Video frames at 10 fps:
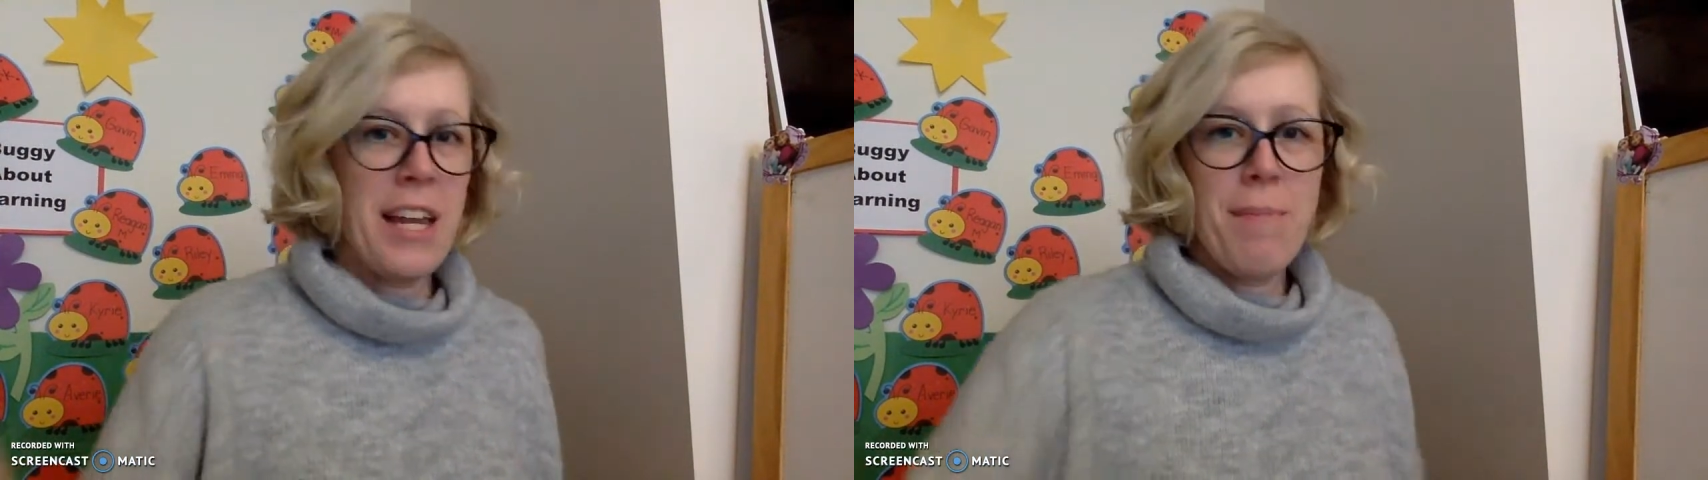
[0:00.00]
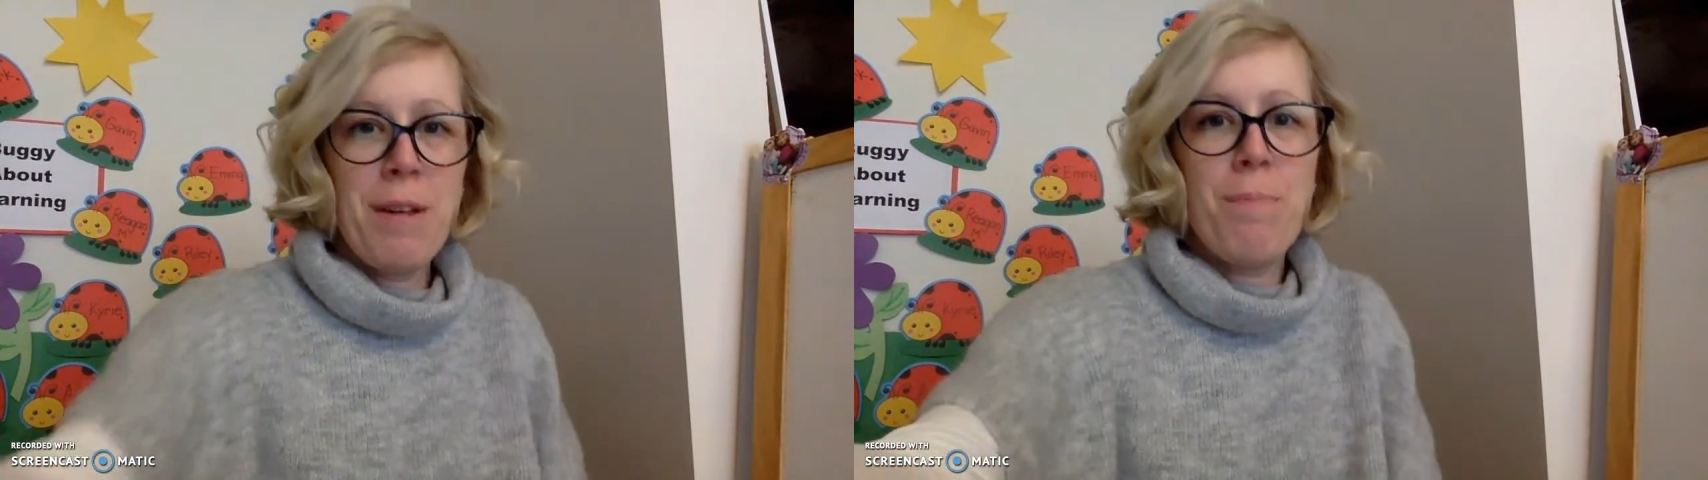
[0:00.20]

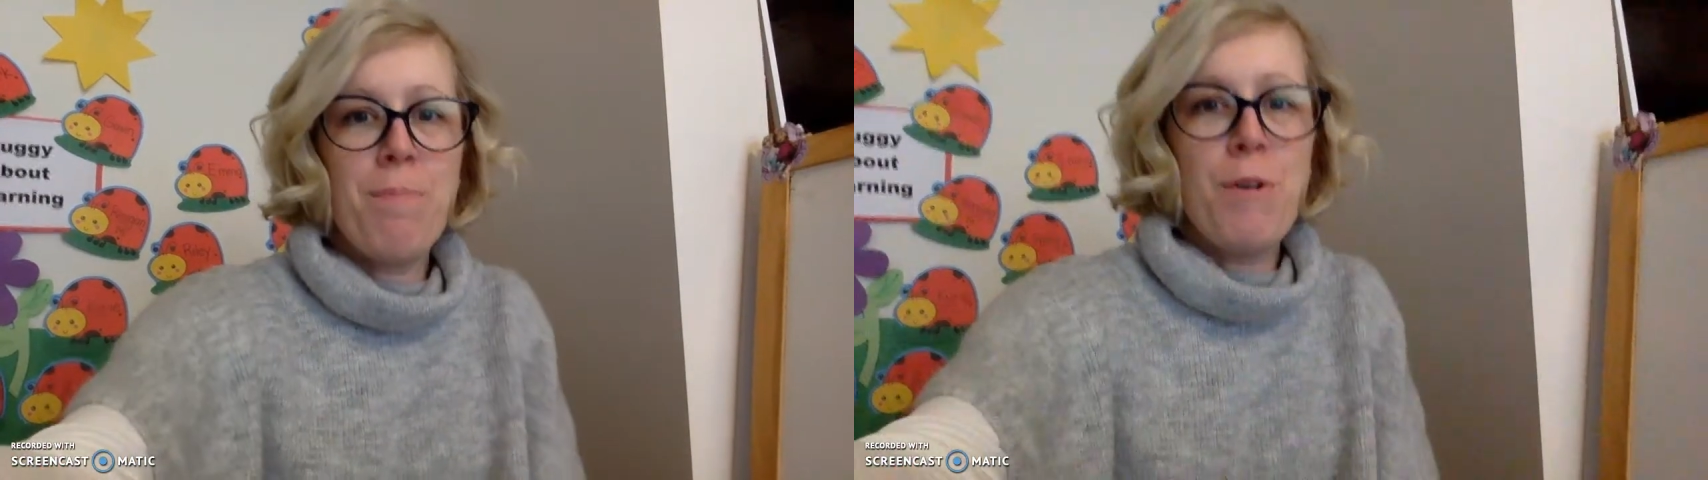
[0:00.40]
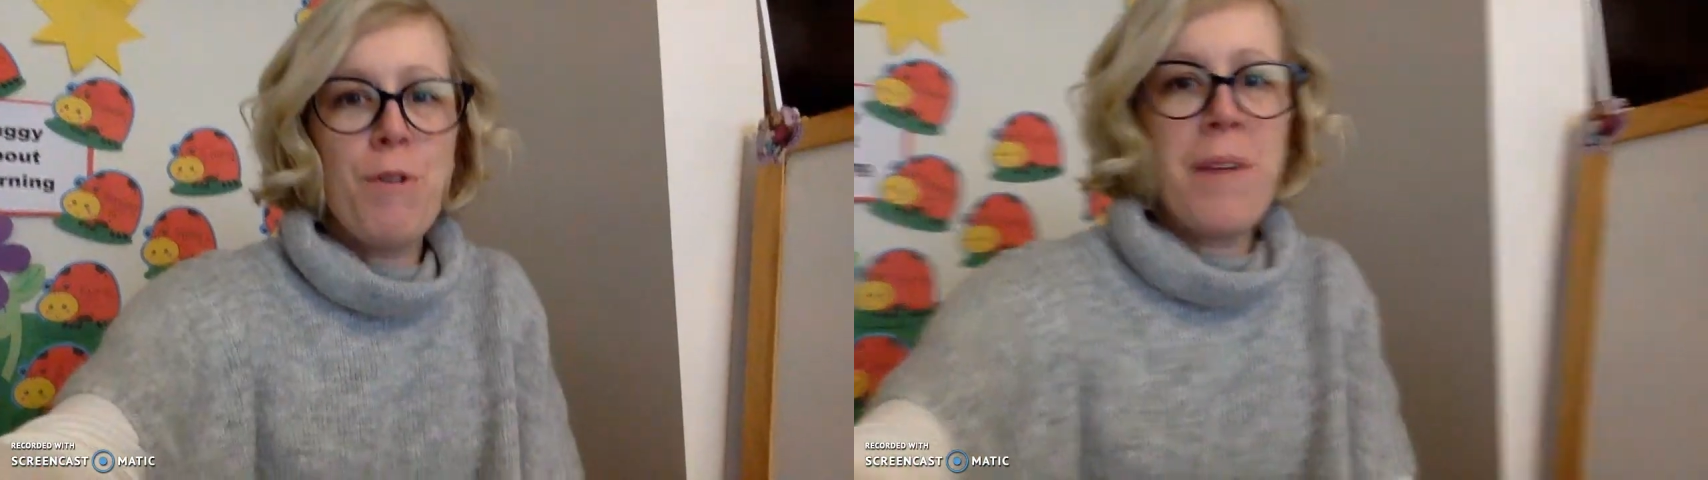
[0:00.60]
and I'm going
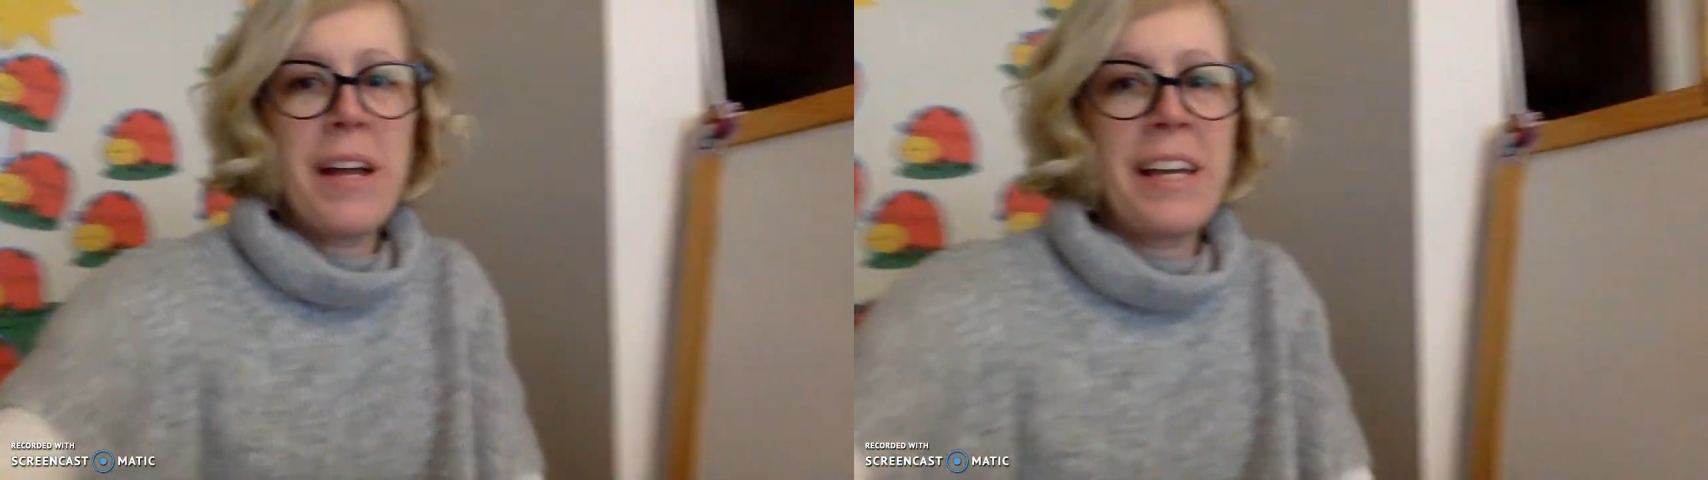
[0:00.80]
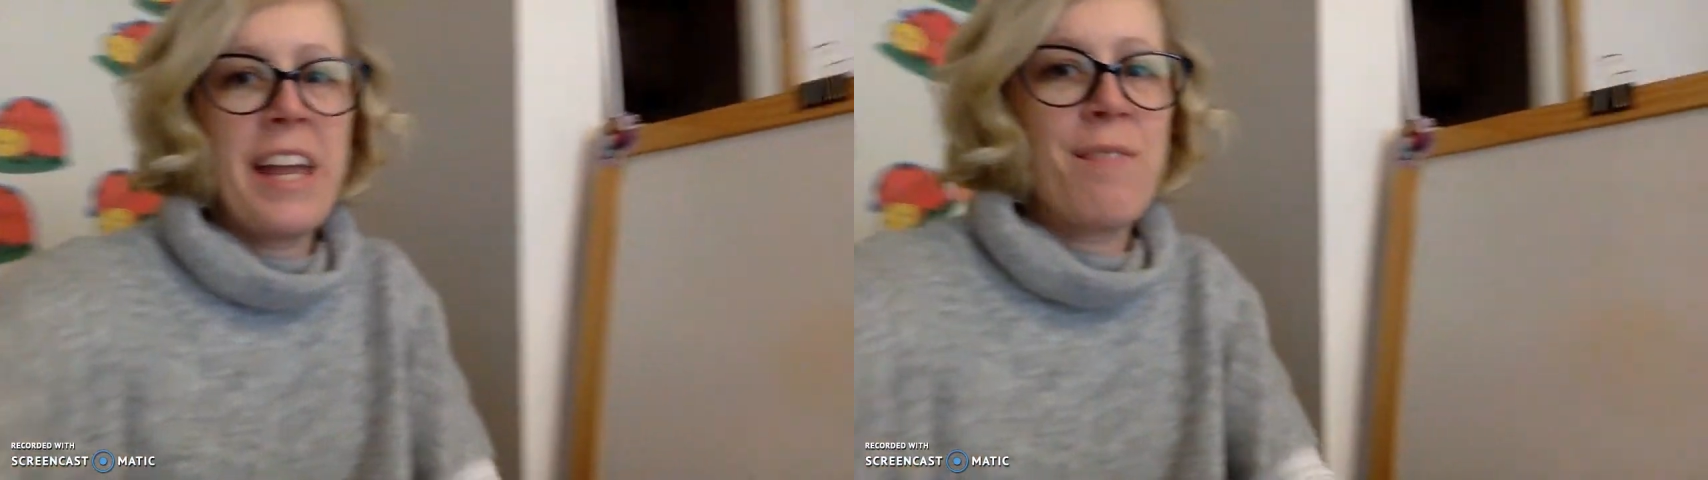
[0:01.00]
to move
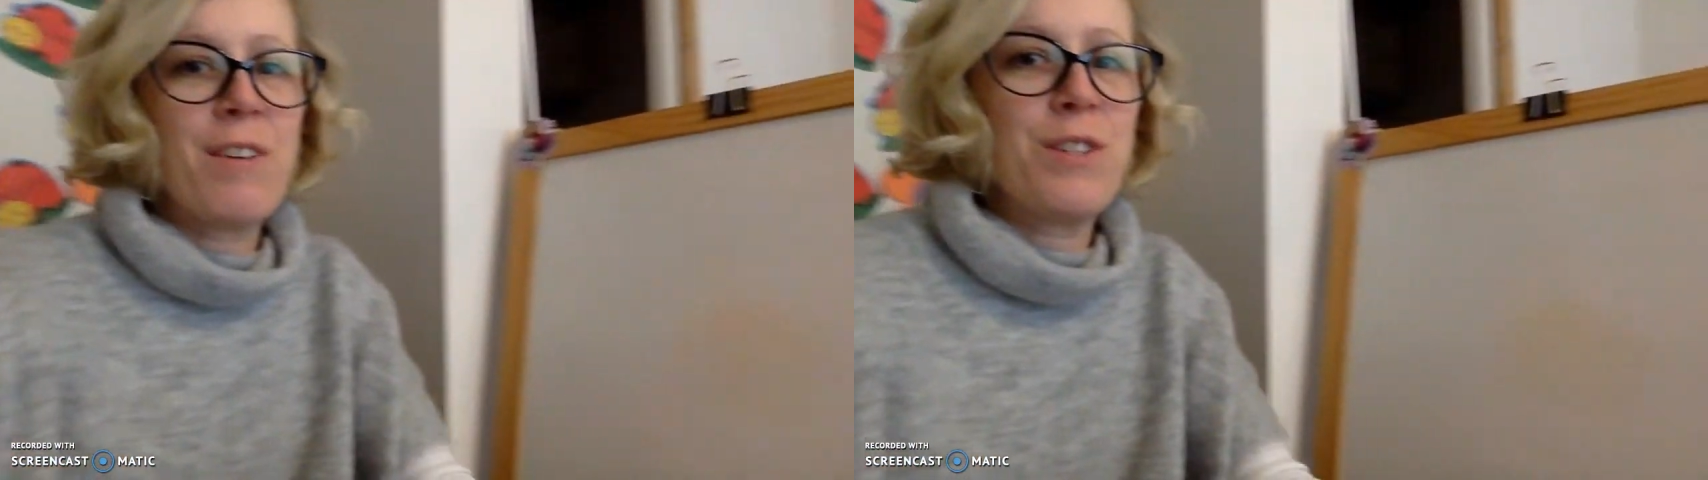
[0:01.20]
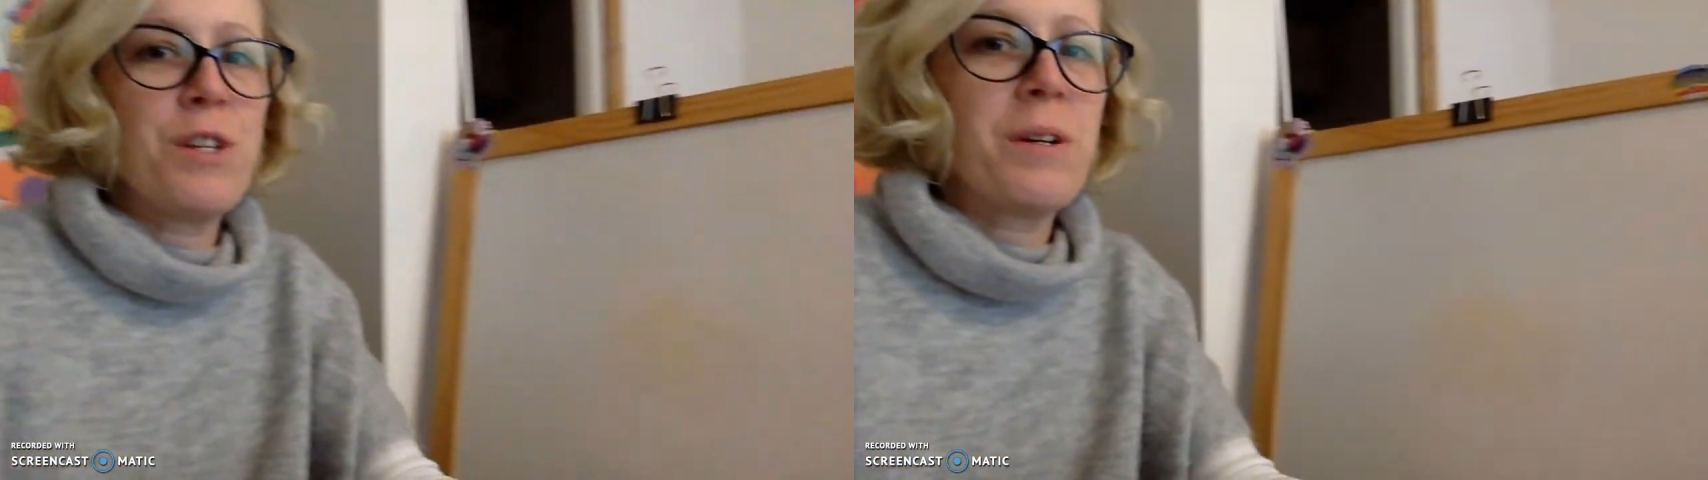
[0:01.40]
my
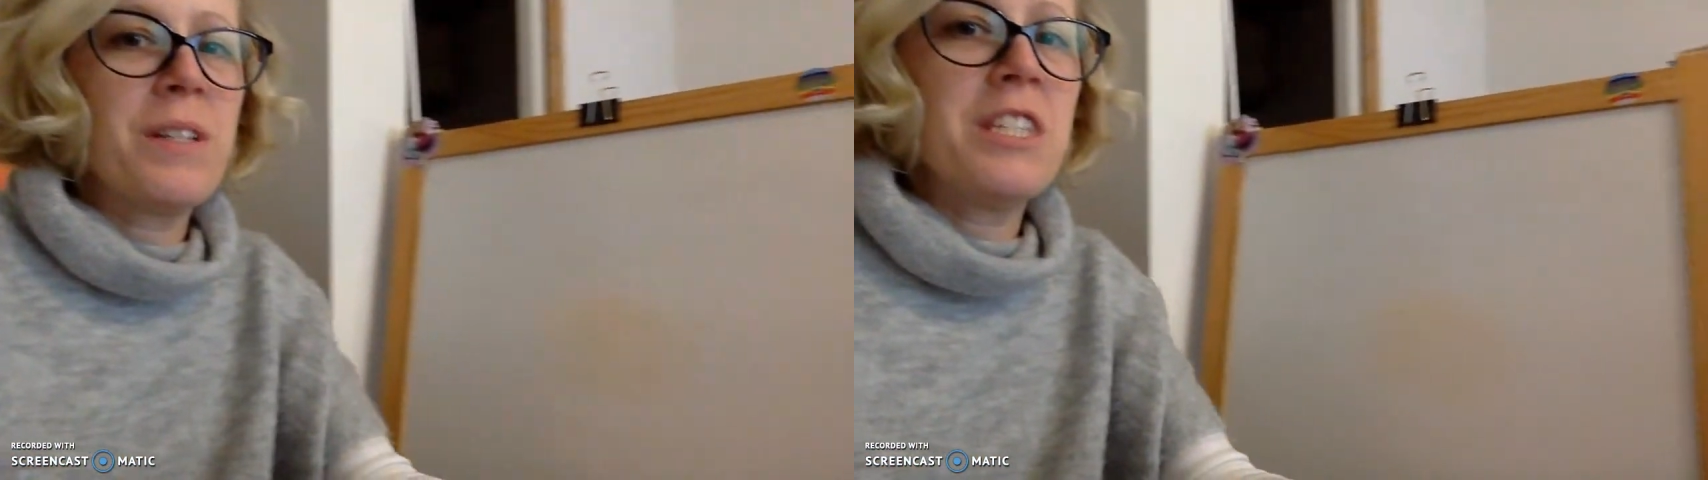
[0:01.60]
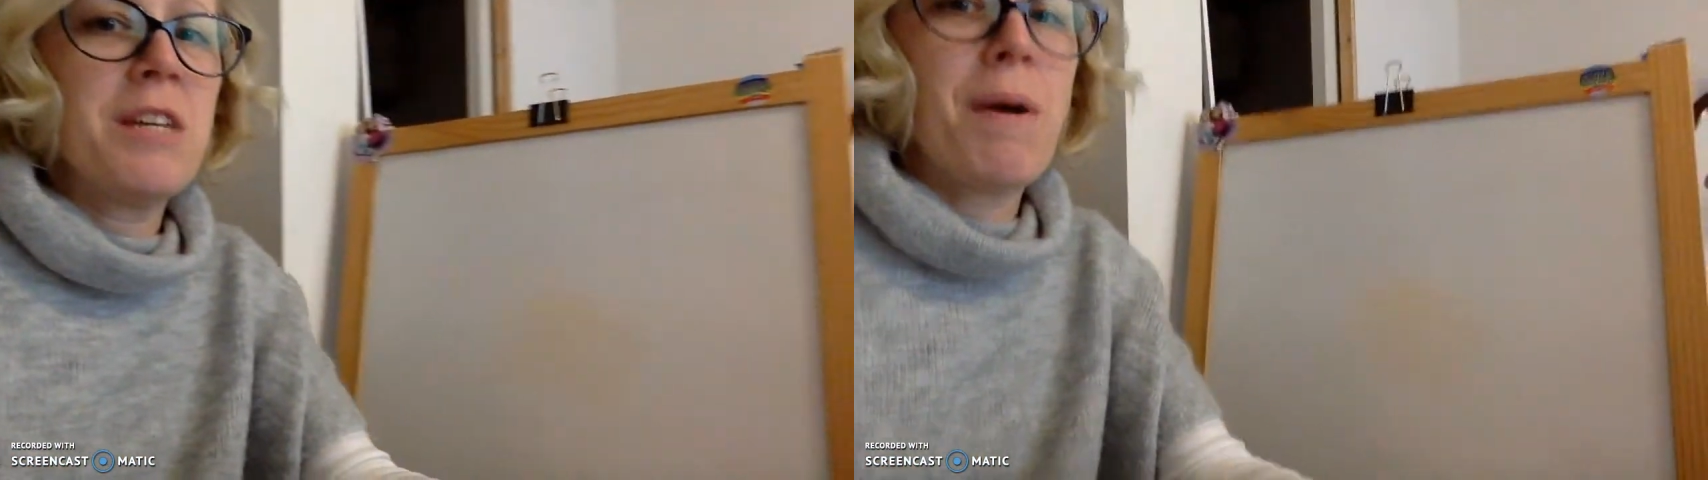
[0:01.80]
camera so you can see